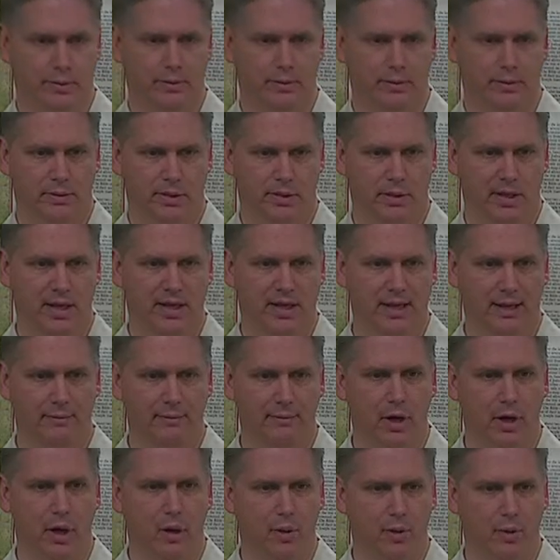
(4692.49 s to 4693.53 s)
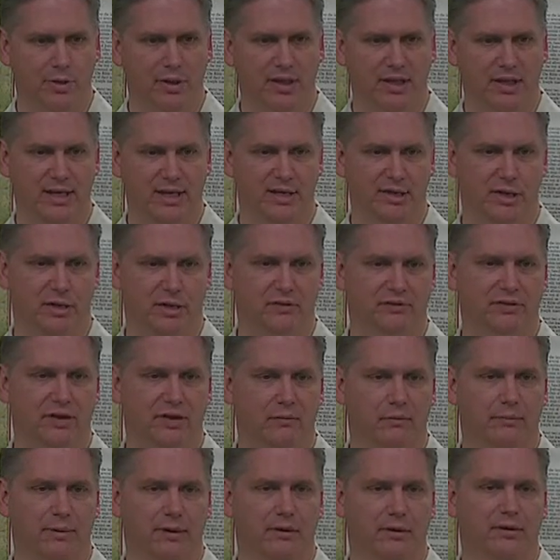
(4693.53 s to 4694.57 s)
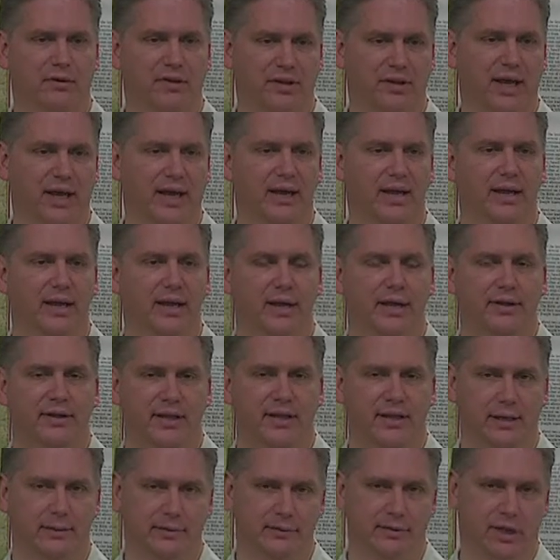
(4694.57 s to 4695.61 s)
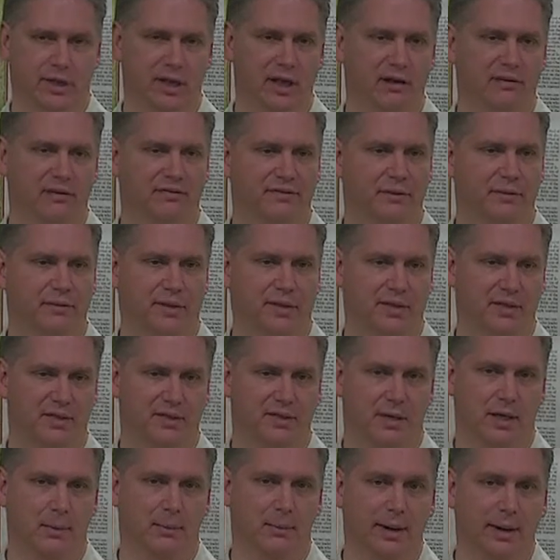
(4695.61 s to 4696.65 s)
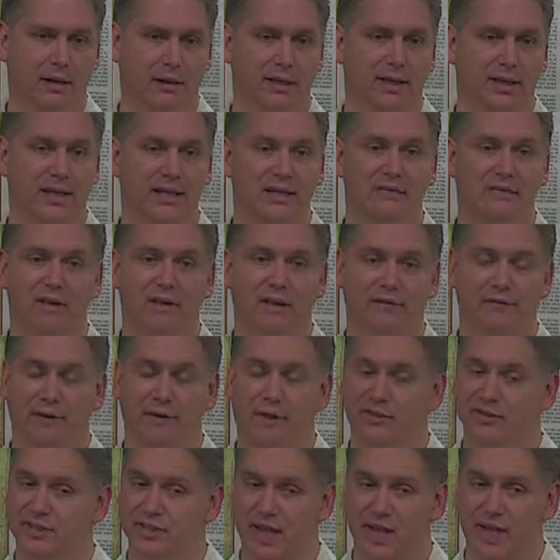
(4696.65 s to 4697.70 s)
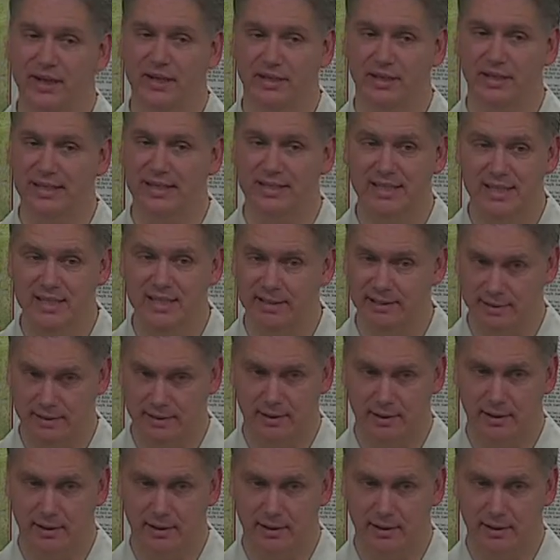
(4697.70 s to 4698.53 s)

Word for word: to let him know that he should have done better than that, that he was loved? Because apparently he, did, he felt slighted. He did.